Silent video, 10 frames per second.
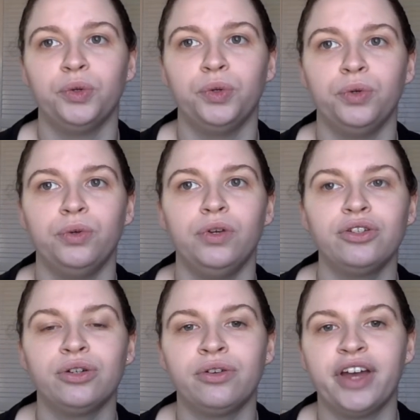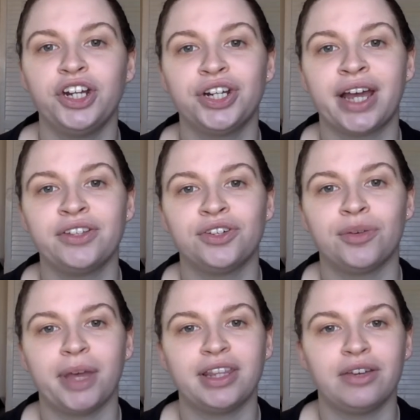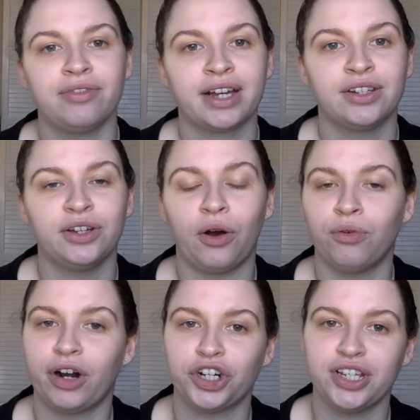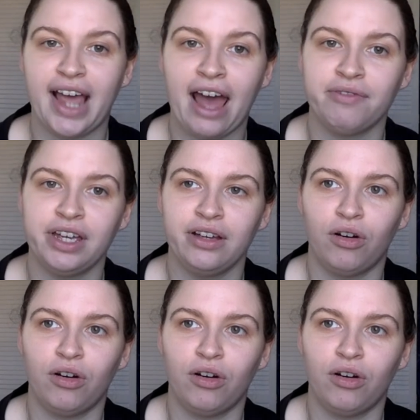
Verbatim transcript: who sort of educates her about the effect the gold rush is having